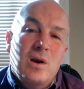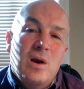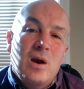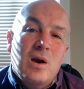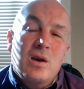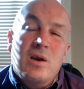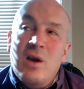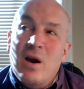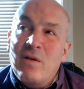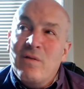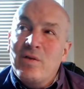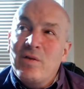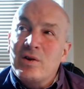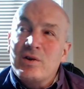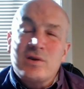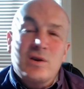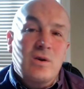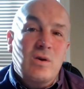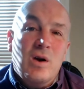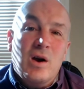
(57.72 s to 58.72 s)

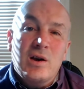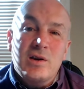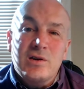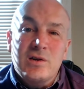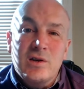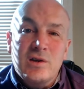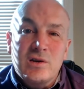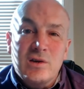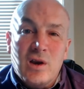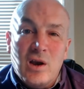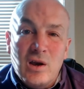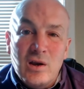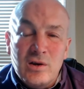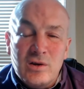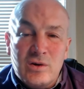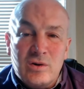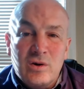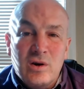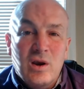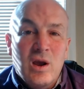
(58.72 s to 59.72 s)
Governors across this
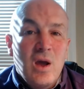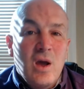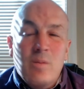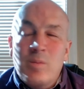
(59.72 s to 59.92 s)
country,